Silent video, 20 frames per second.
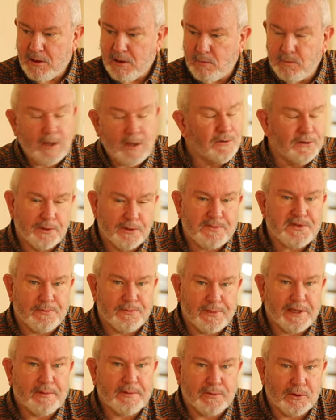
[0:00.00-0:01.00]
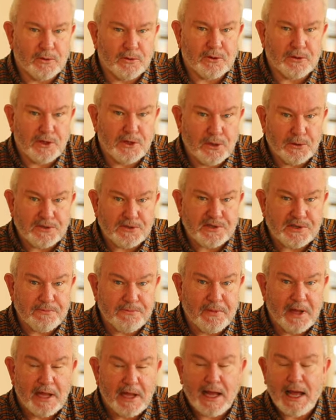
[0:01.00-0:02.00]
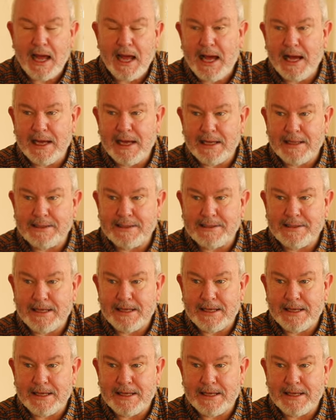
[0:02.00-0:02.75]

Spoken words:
round up some people who could use them, and